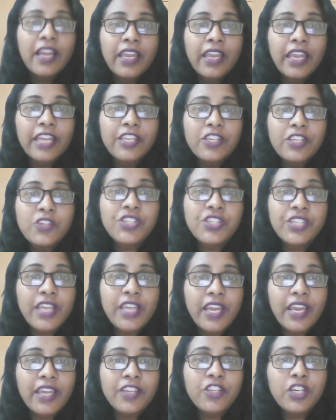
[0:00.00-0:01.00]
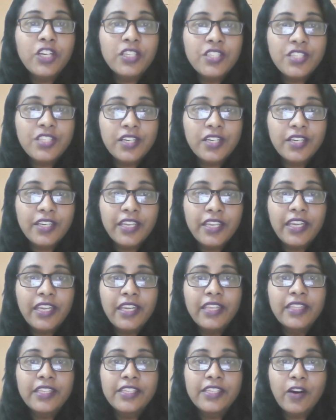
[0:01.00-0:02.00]
can you share your journey
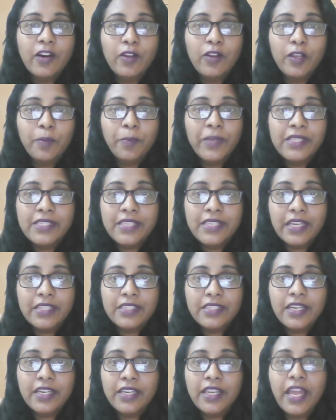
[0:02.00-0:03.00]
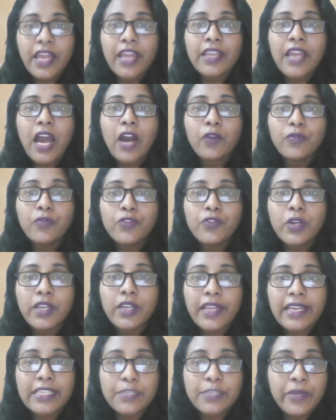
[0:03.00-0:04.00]
in the development sector and how your
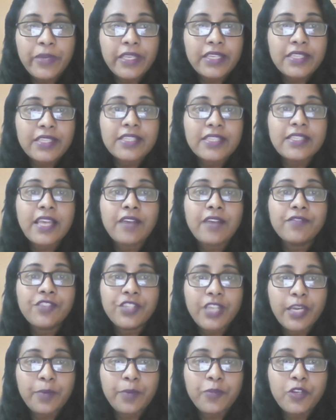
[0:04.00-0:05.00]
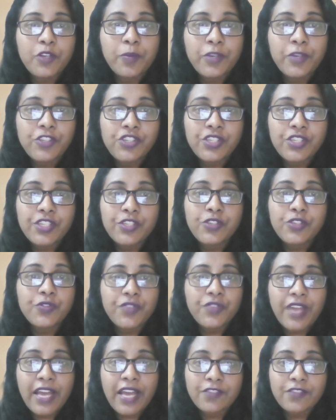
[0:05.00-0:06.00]
experiences have shaped your mission to
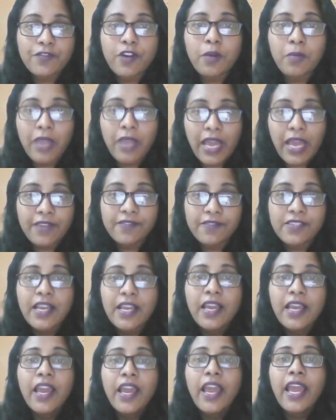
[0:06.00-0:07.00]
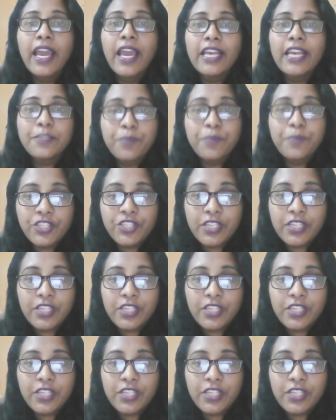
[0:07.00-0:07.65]
transform lives, especially